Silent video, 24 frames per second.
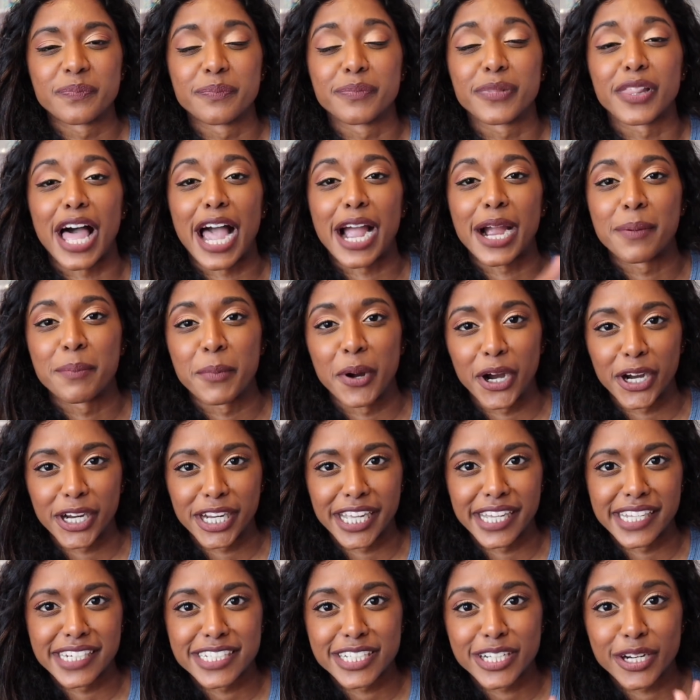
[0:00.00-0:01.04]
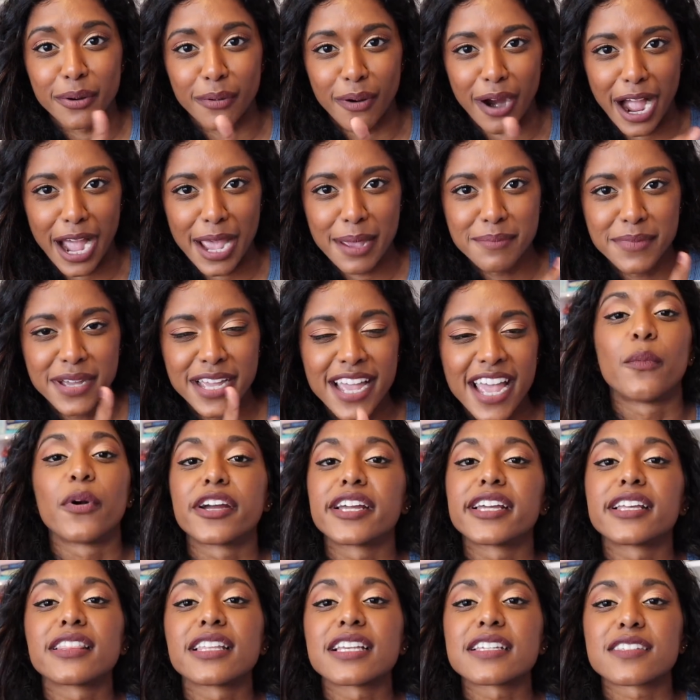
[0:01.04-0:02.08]
black market crime, where
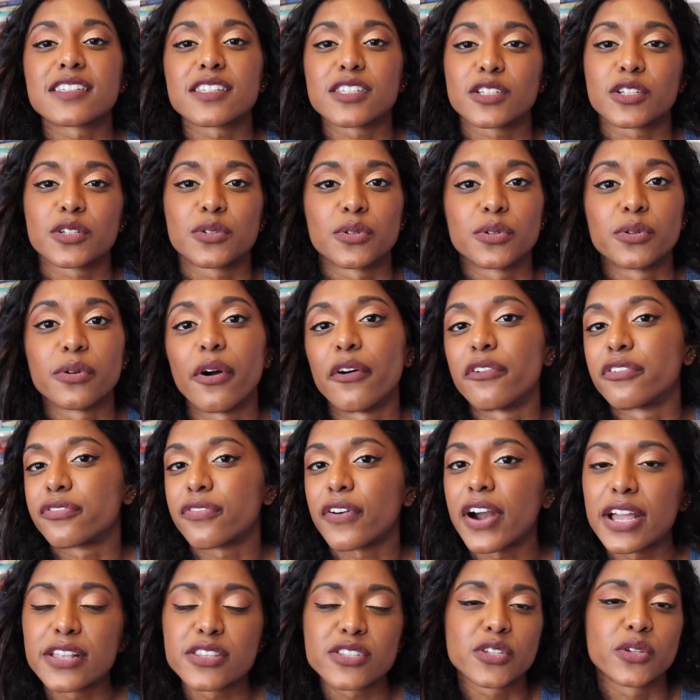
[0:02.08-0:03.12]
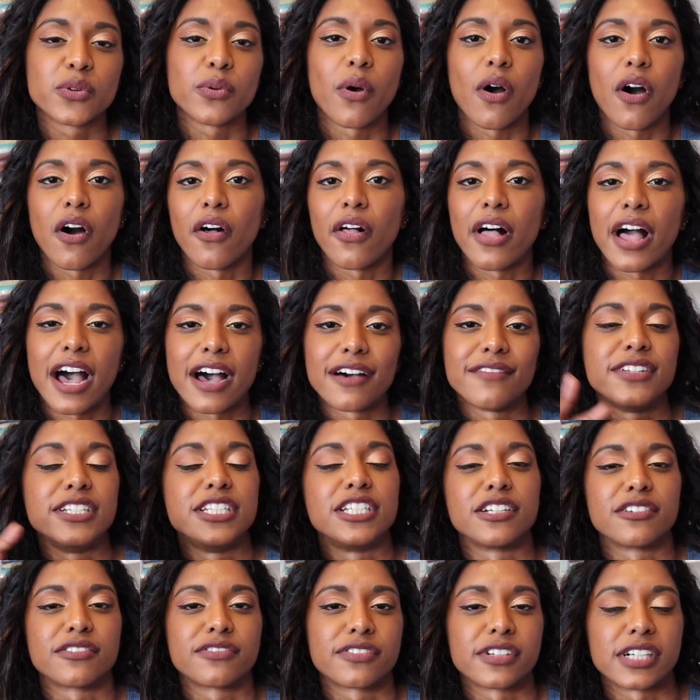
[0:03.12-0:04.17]
he enlists his crew of friends who all have
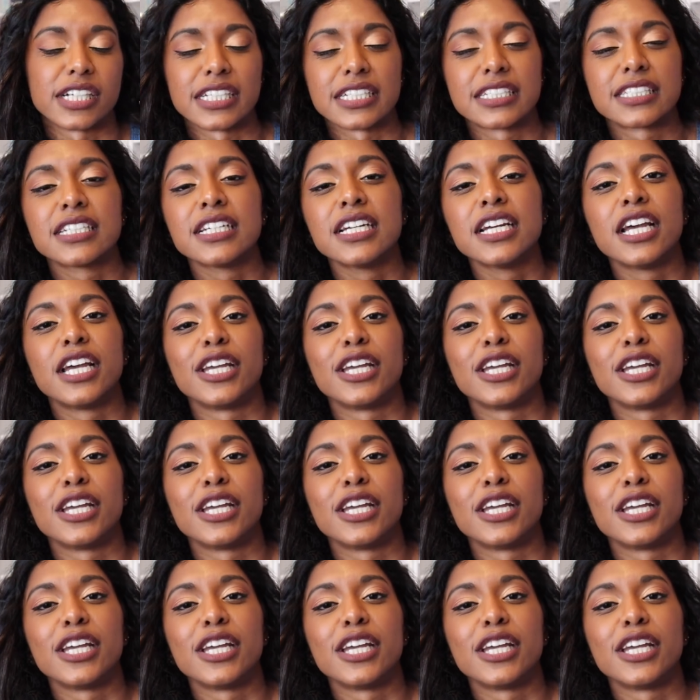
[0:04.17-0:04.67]
different,